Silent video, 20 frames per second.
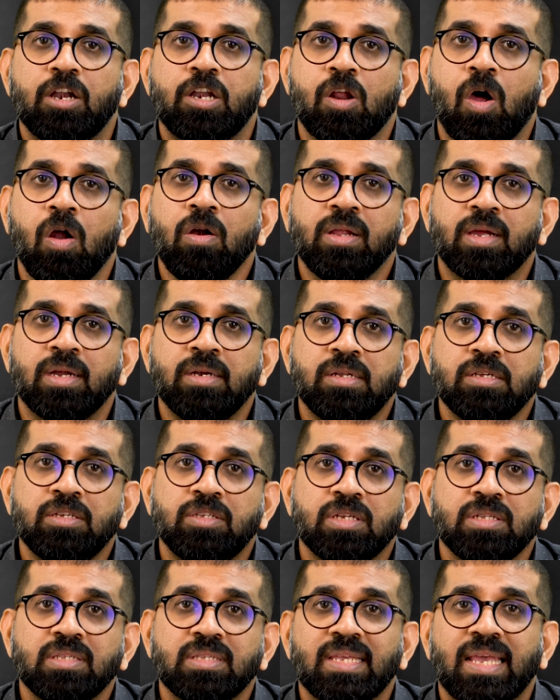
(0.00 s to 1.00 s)
drought
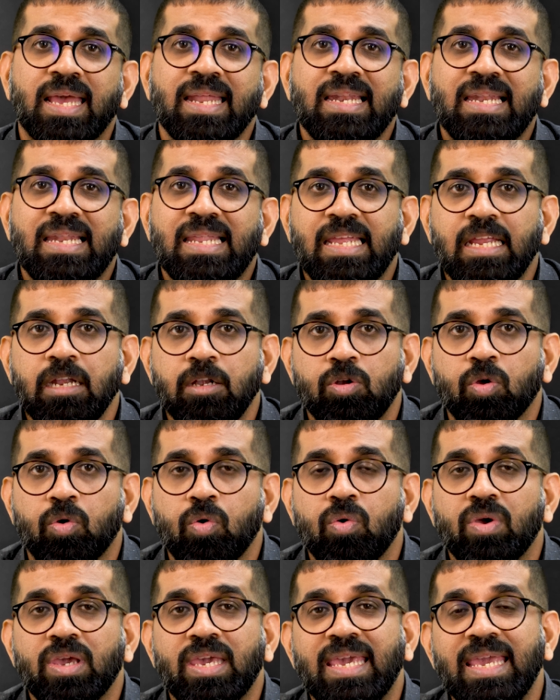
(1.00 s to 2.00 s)
conditions can lead
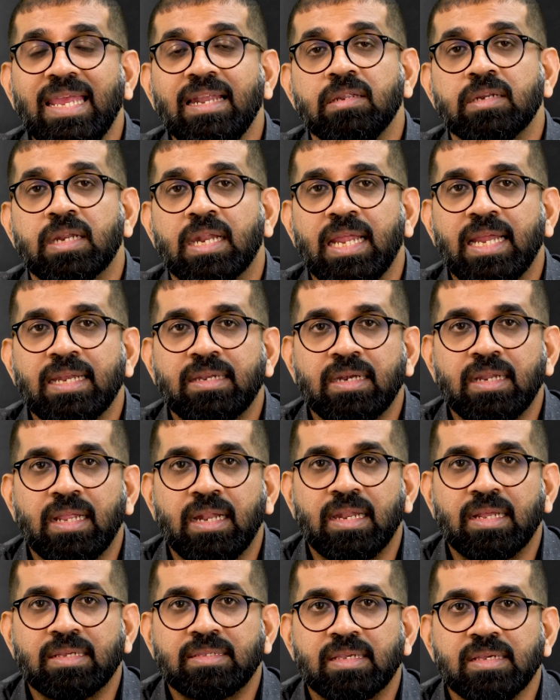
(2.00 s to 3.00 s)
to heat-related
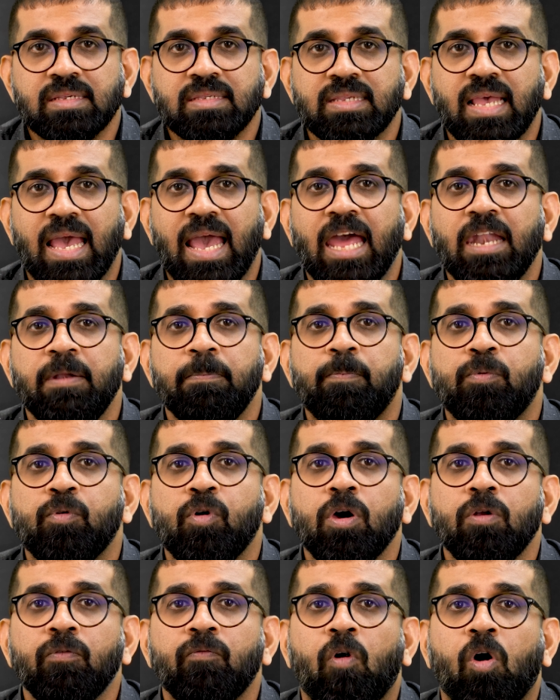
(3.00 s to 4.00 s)
illnesses and
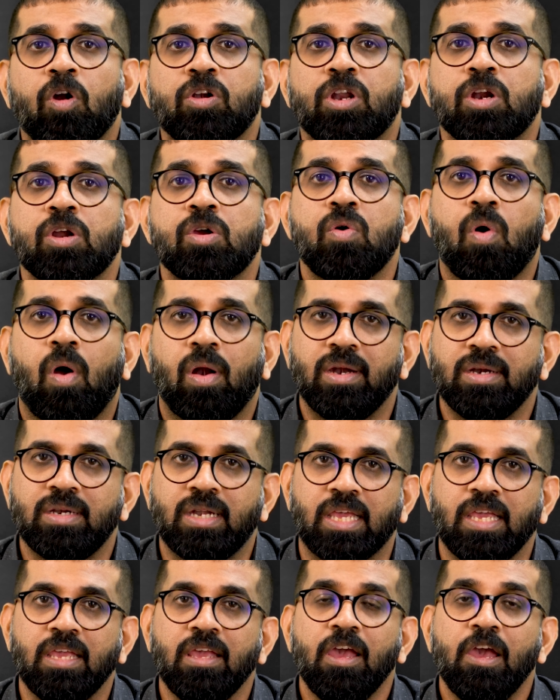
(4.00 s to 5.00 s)
poor water
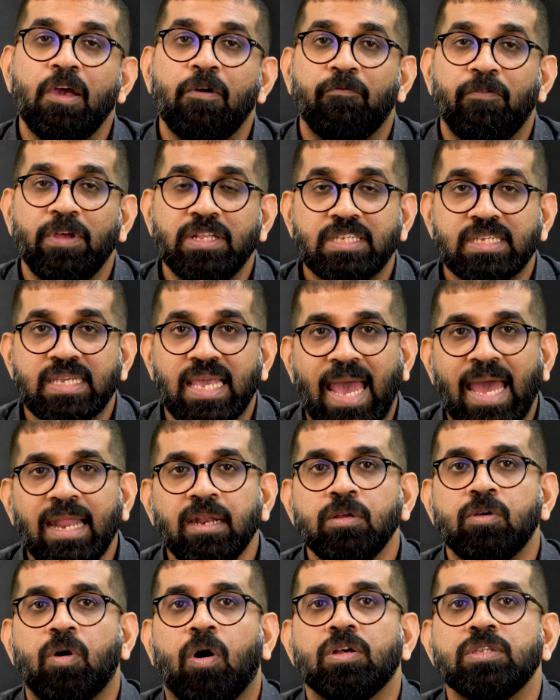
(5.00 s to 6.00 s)
quality, which
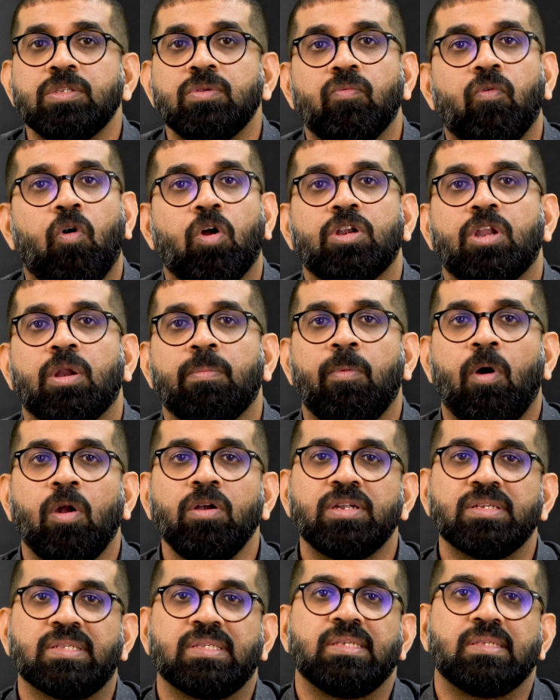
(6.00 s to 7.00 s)
can cause
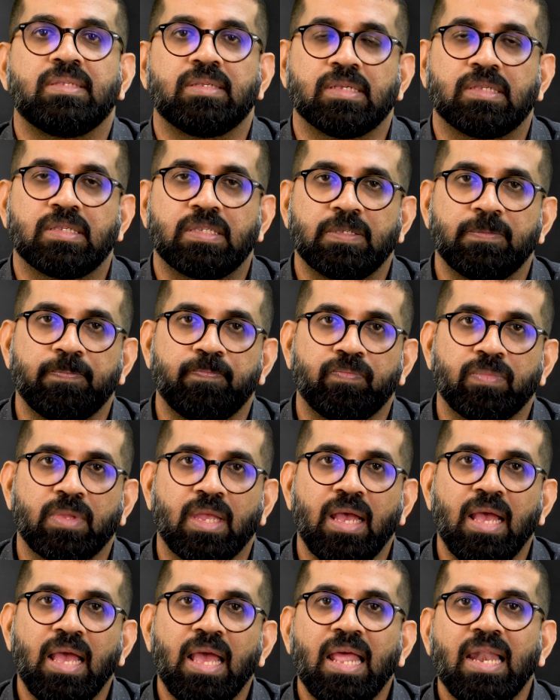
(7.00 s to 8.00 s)
waterborne diseases.
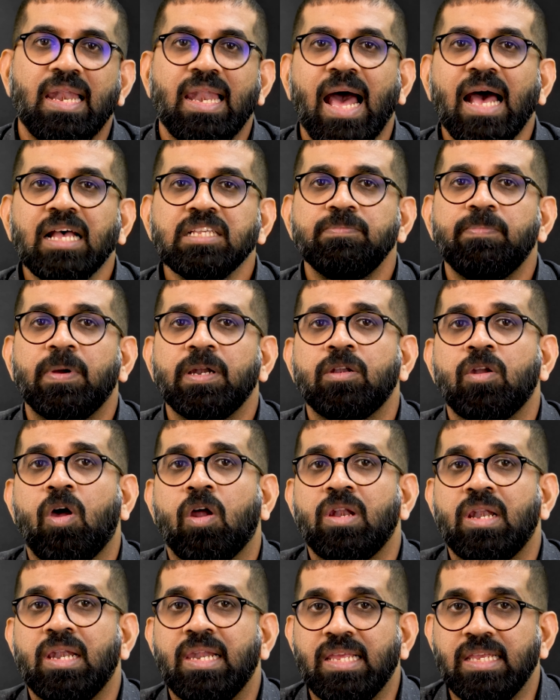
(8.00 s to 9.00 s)
Last but
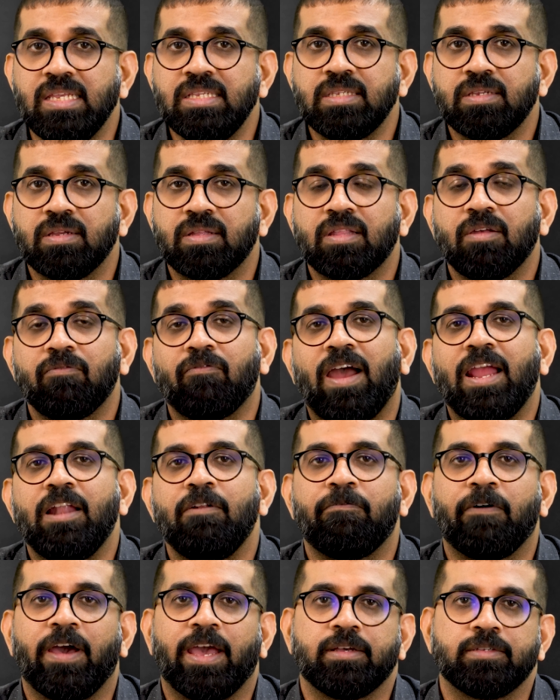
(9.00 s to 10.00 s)
not least, the
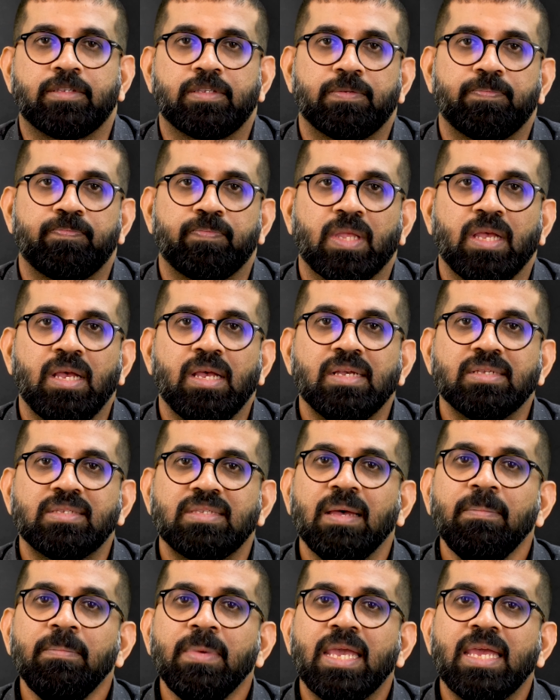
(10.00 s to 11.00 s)
wildfires.
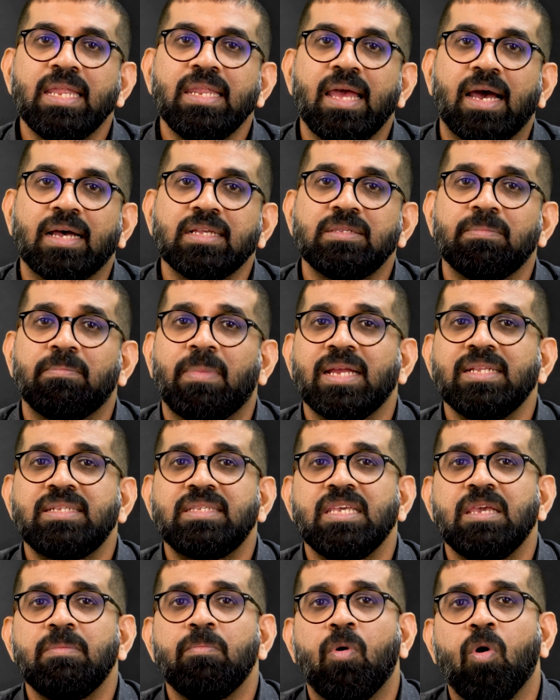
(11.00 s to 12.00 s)
Some areas might
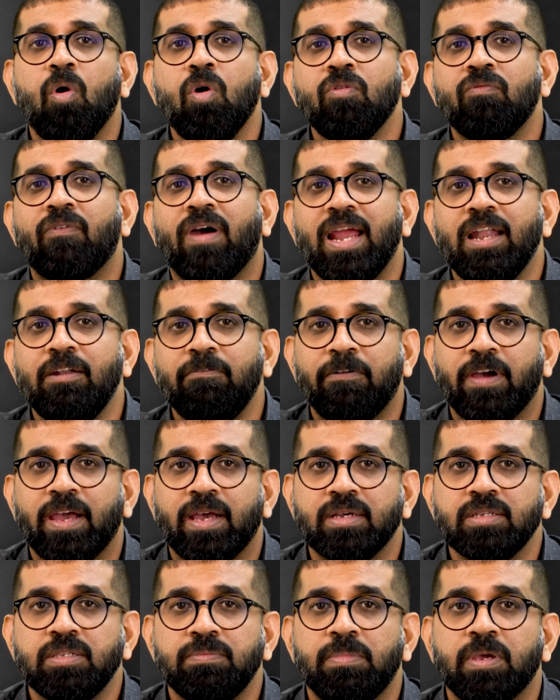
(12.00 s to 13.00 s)
see more
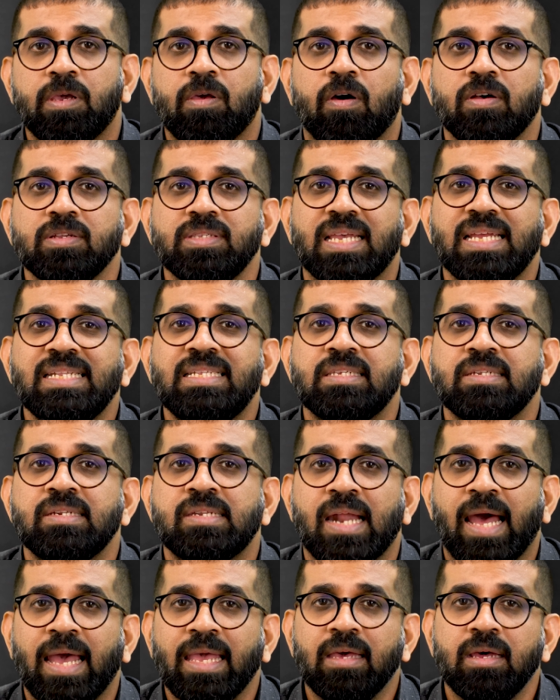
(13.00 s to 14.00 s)
wildfires because it's
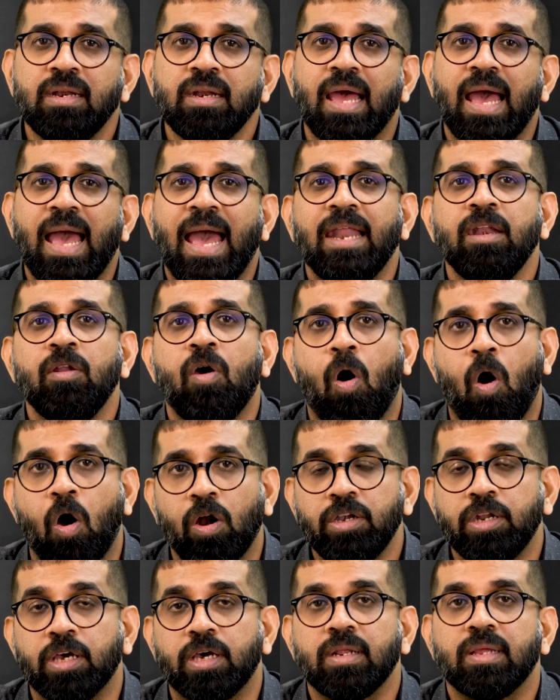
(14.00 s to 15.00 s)
drier and
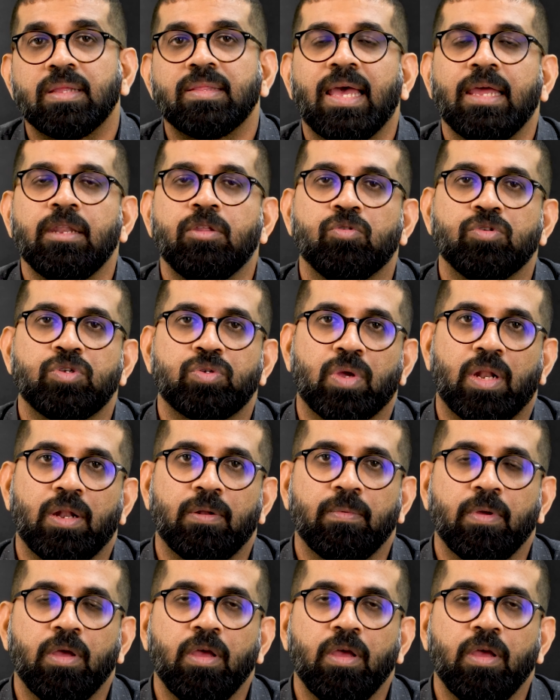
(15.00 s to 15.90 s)
hotter than usual.